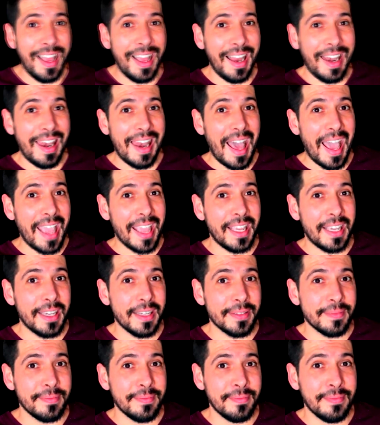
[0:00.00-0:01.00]
like
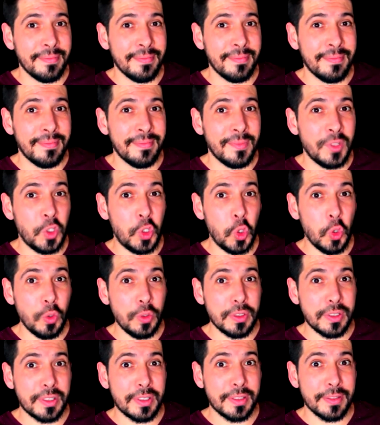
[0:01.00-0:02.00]

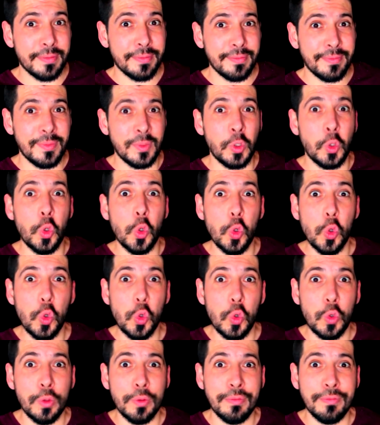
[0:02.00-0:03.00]
12,
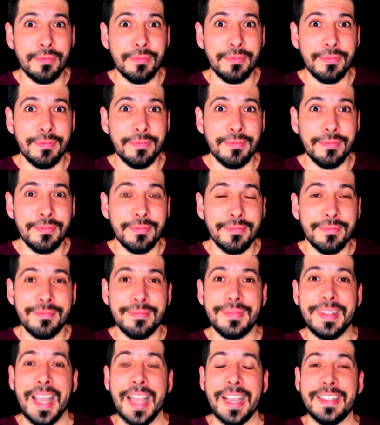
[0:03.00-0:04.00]
OU,
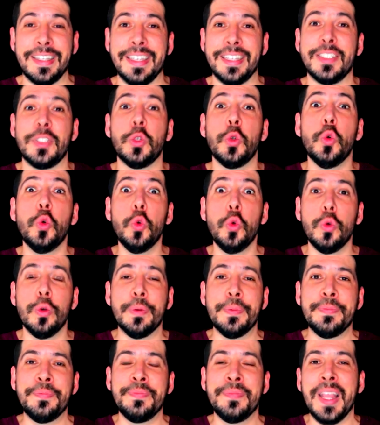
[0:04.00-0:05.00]
like this, OU.
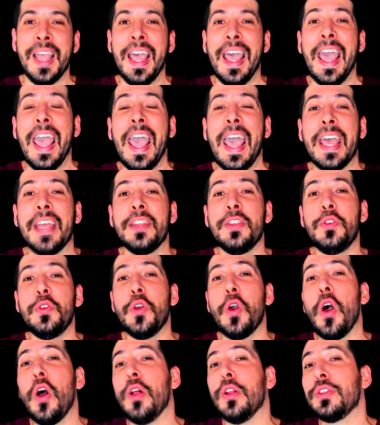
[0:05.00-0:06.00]
And
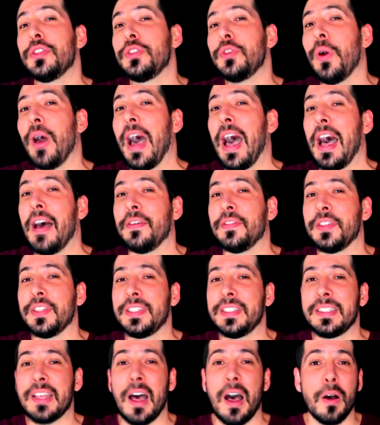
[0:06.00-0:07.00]
you also have the
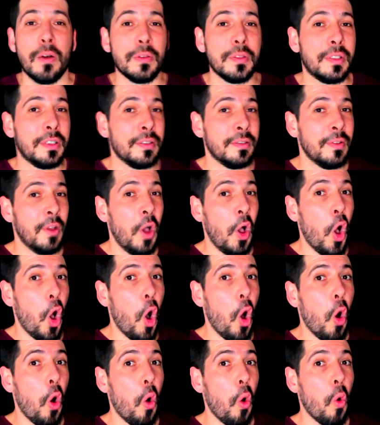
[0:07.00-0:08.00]
sound
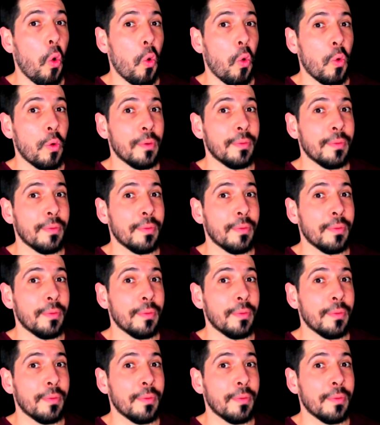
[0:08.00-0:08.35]
on,